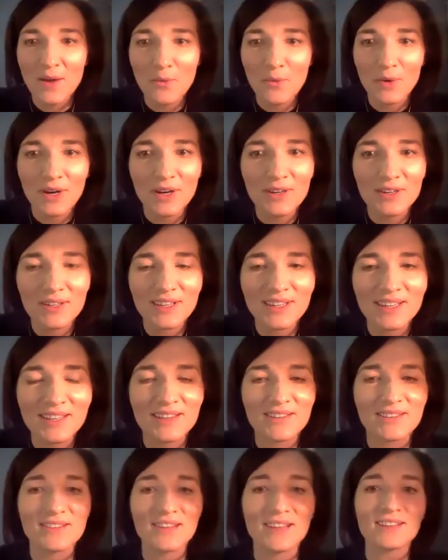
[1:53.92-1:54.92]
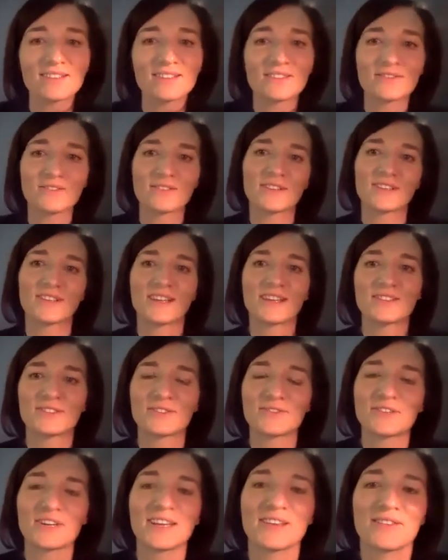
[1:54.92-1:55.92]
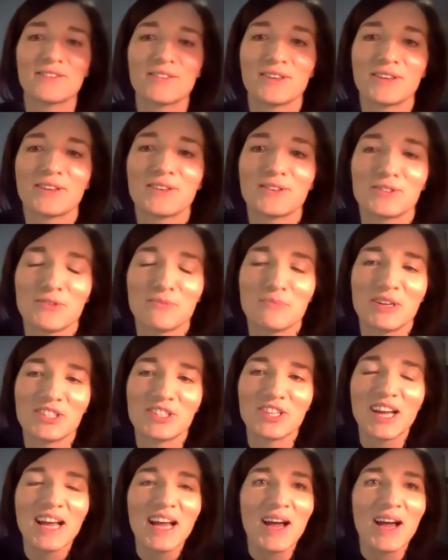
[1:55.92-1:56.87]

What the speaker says: Well, that's great. Thank you so much.